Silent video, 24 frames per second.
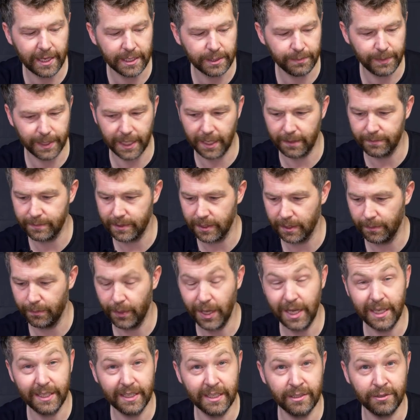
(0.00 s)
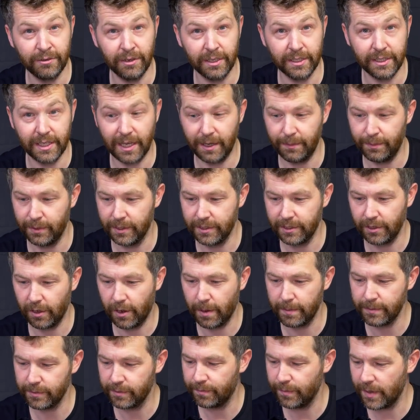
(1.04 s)
It's been up to the Peak District a couple of
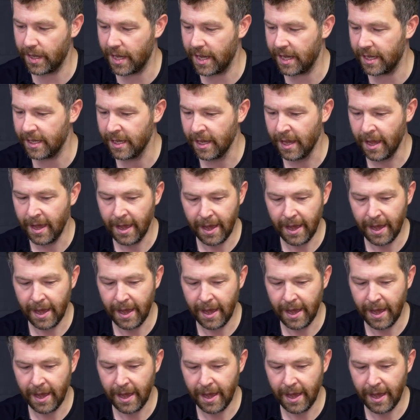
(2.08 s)
times with me,